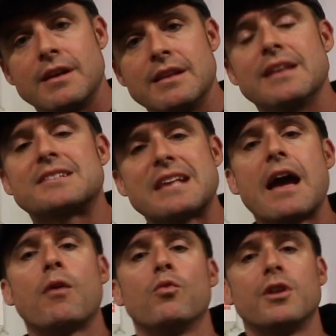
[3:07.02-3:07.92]
let's say
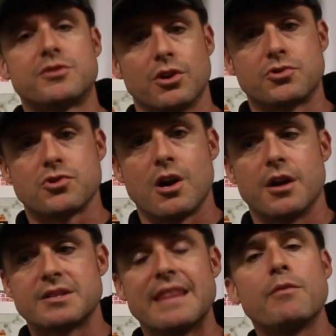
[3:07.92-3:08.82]
I would have took
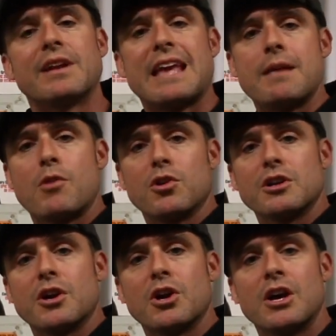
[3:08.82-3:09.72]
drugs and they would have came
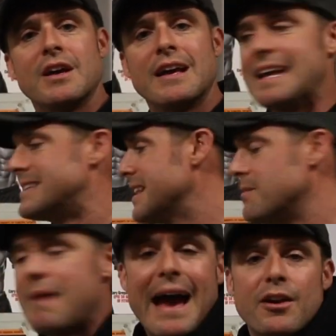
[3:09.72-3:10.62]
earlier, it
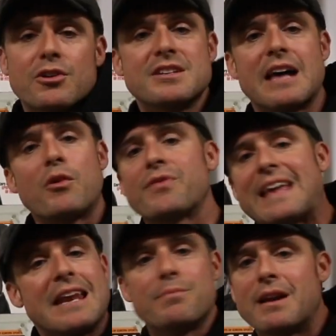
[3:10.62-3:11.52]
didn't matter because I don't
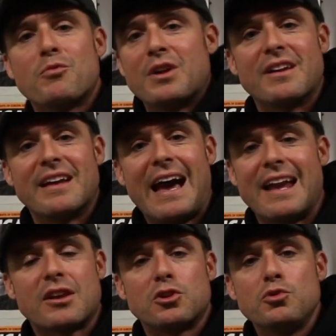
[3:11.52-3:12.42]
think anybody would have
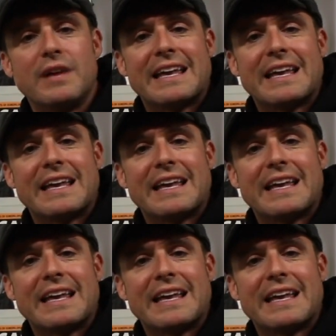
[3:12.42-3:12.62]
had a clue.